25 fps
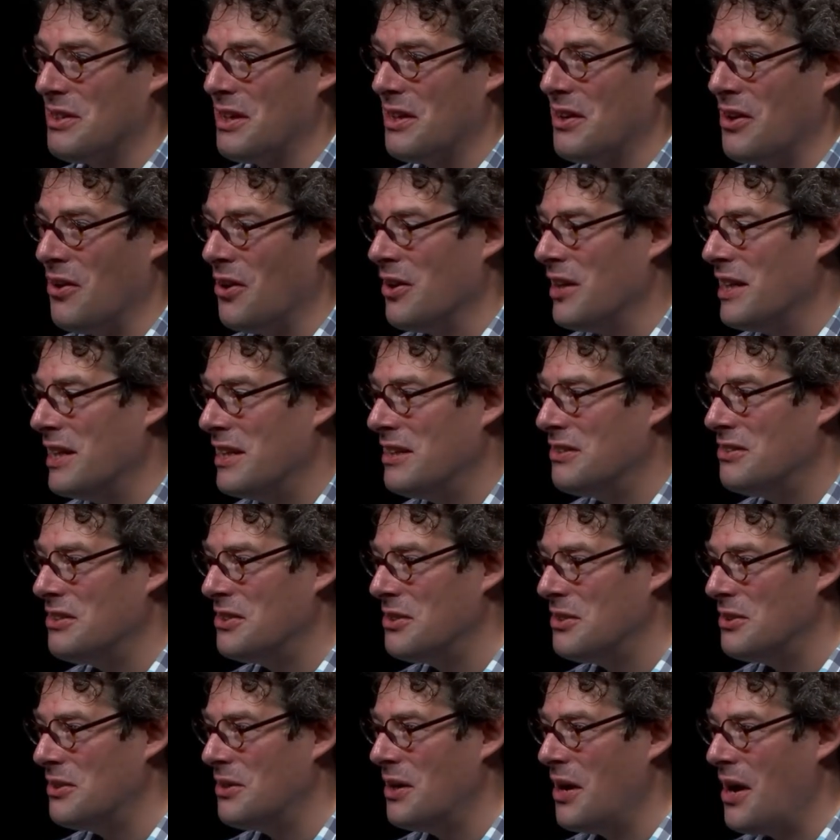colleagues
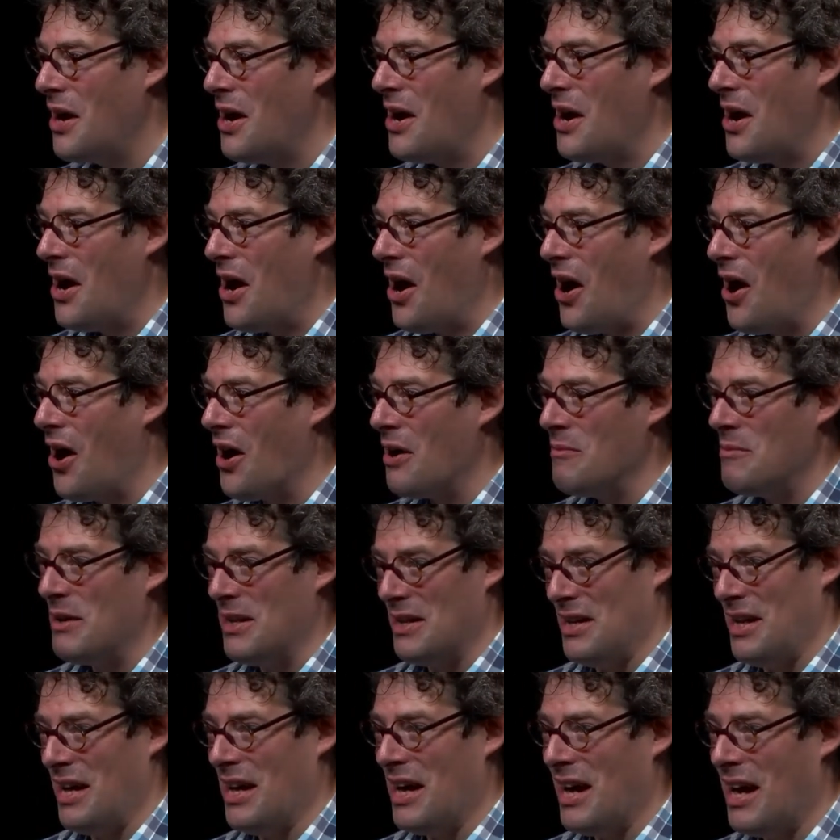who are a
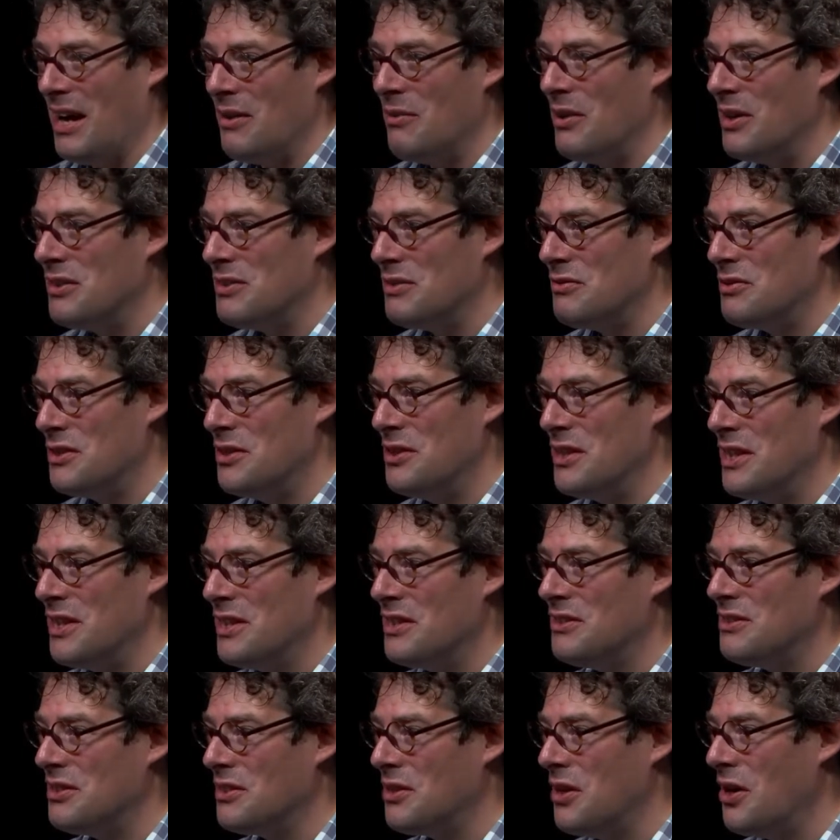bit like I was a few
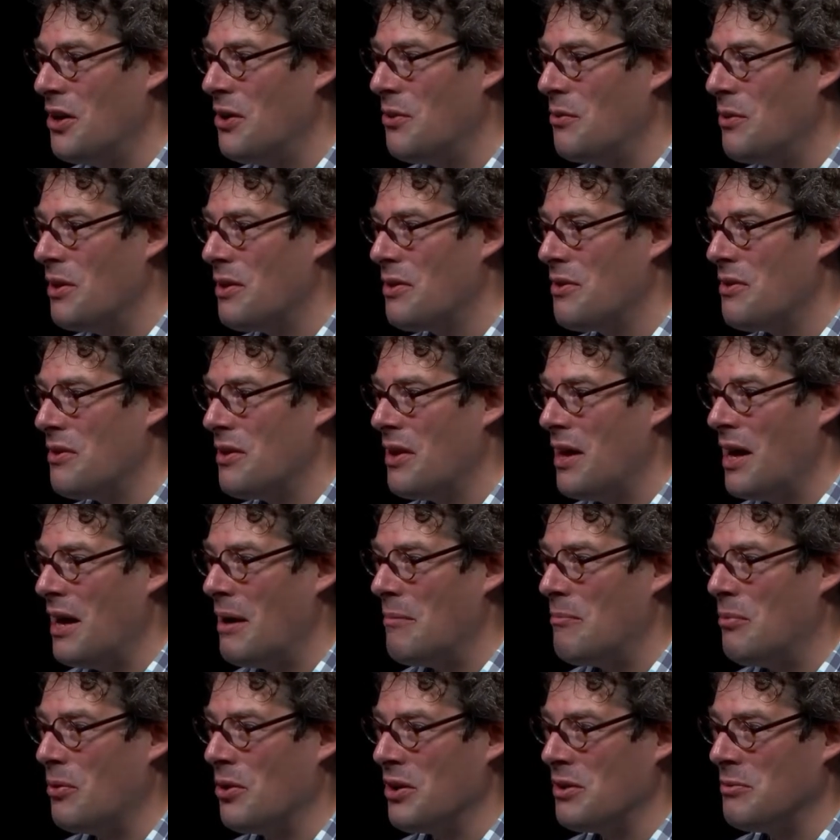years ago with
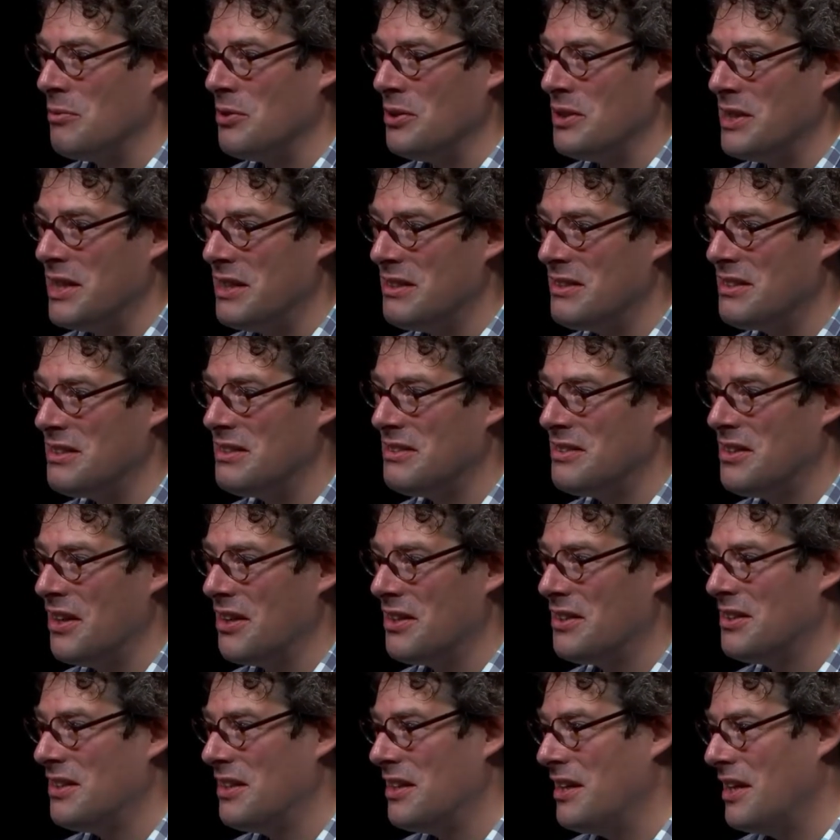portable disks
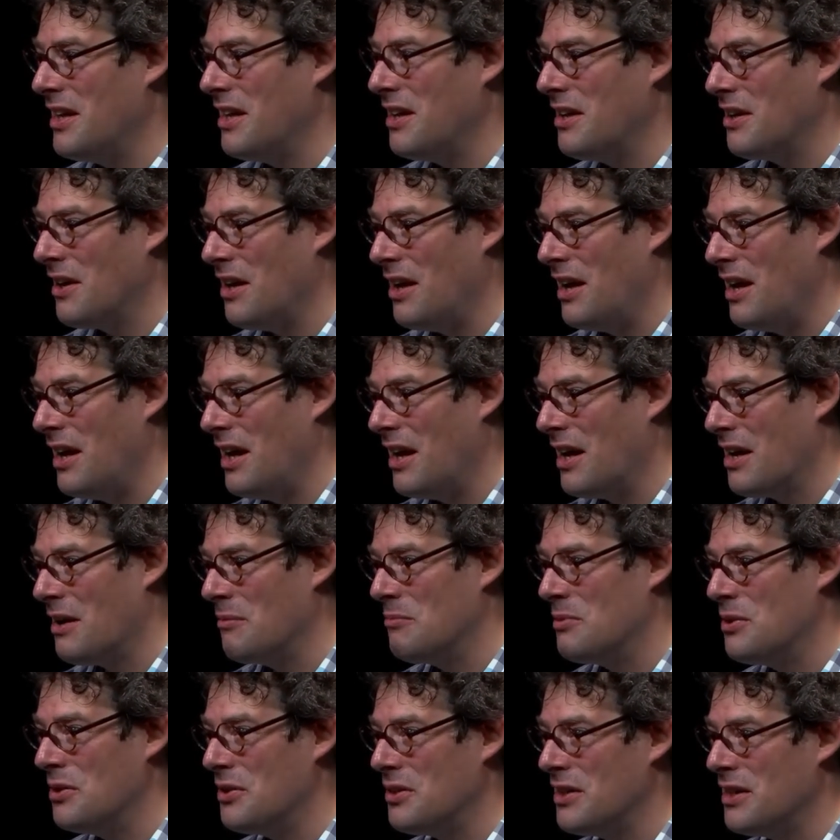stuck to their
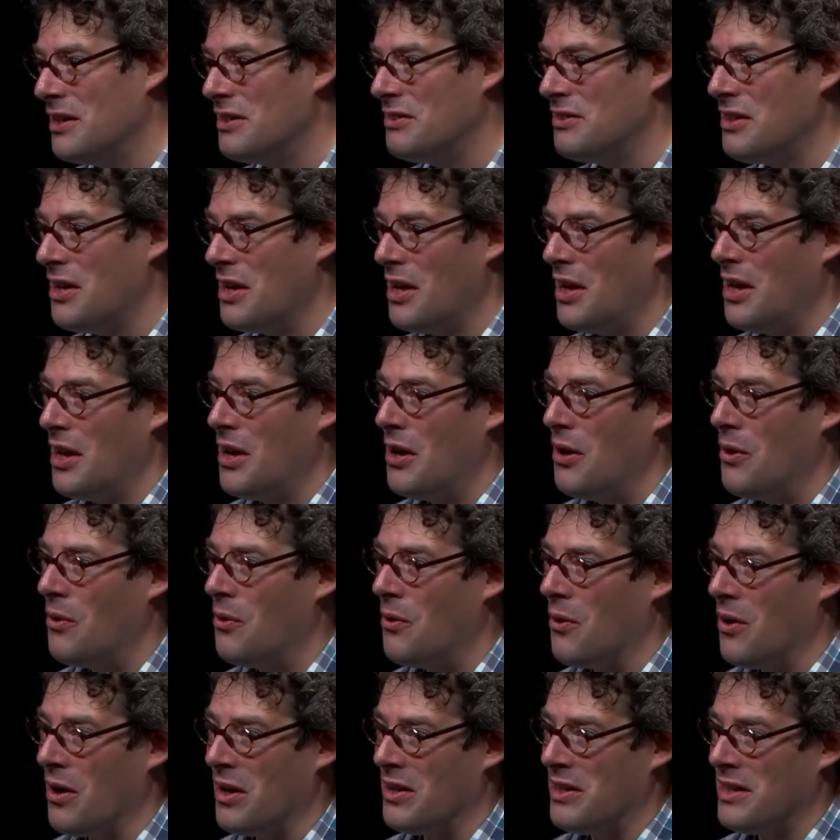computers
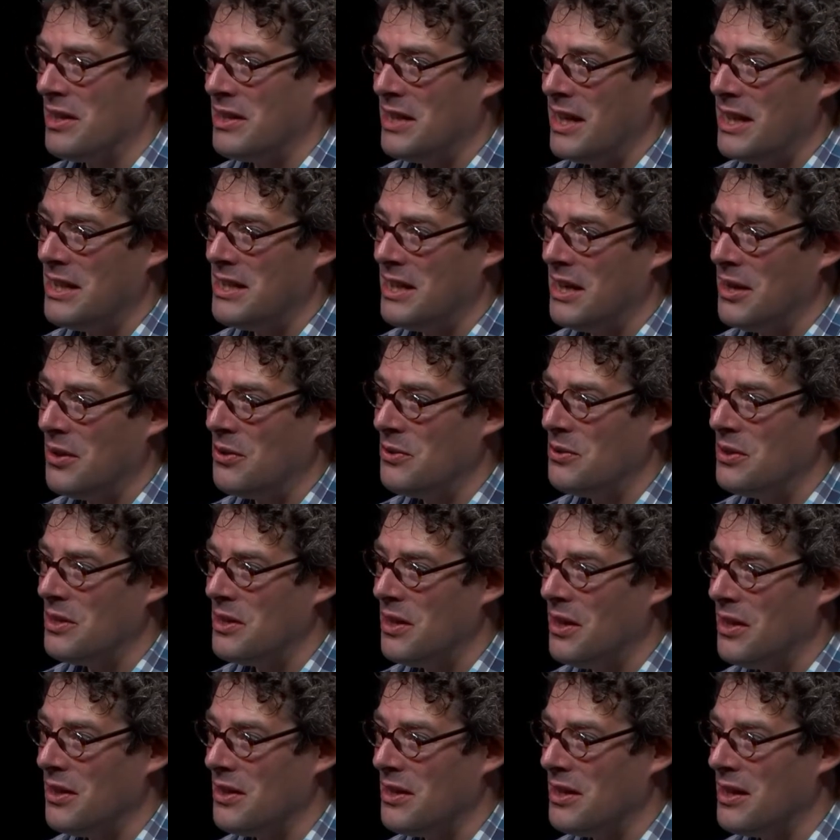or their data only
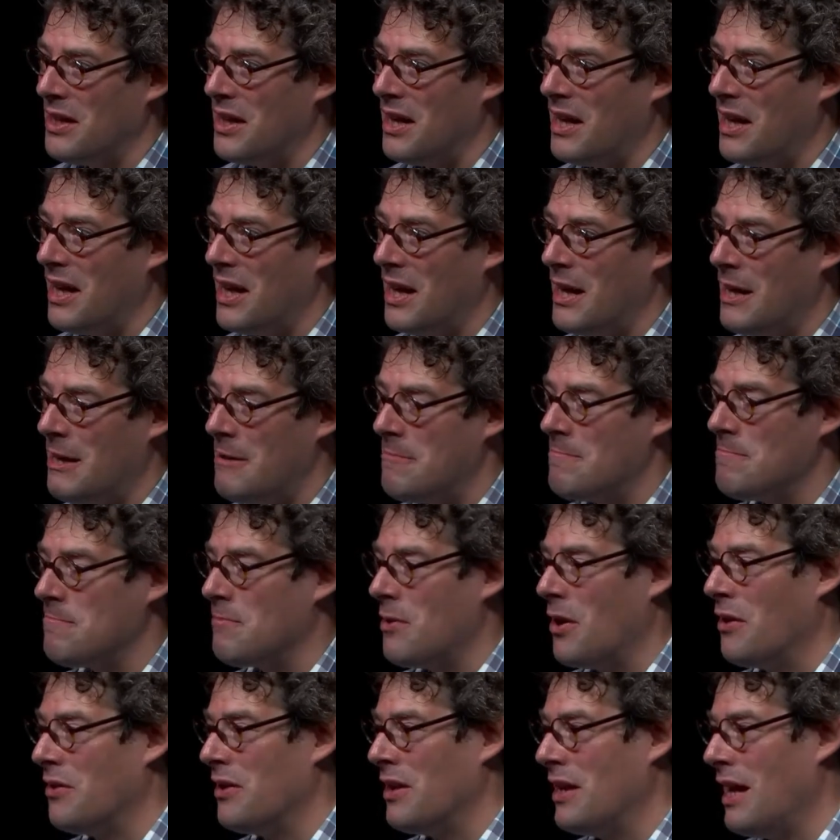on
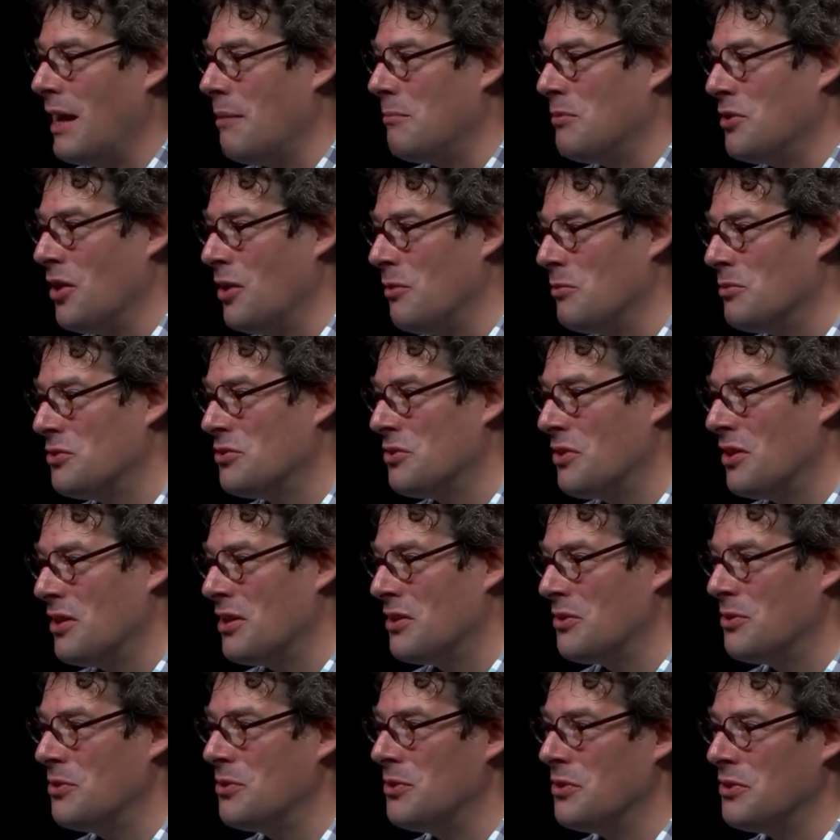their laptops or on a
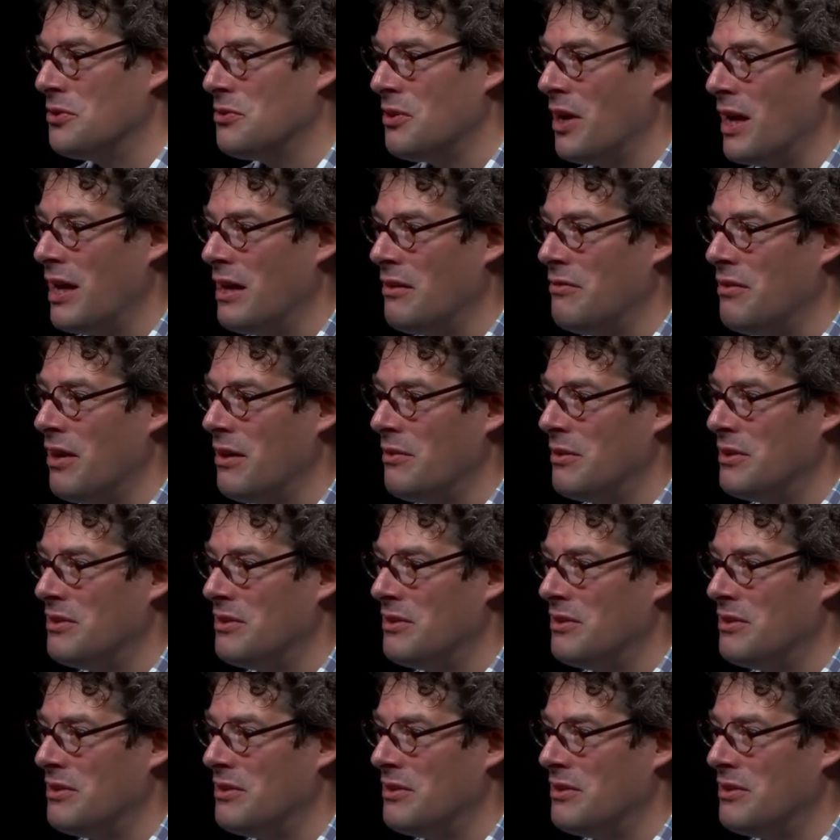Google Drive, I would